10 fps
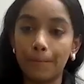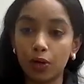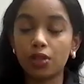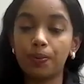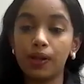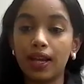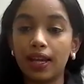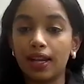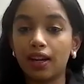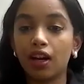first
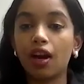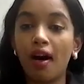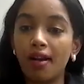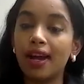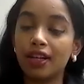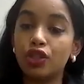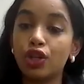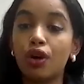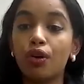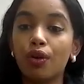playing Cotton Eye
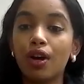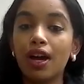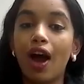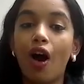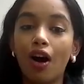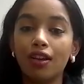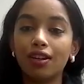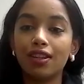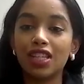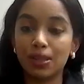Joe
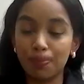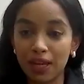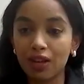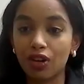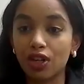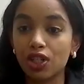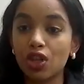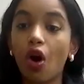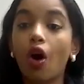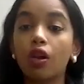on the
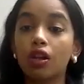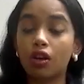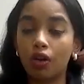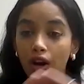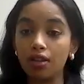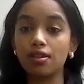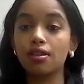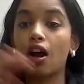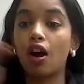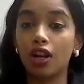speakers all
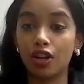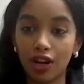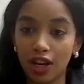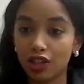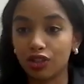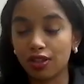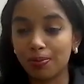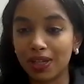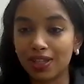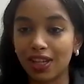across our International
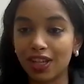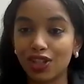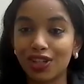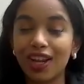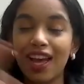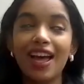Space Station.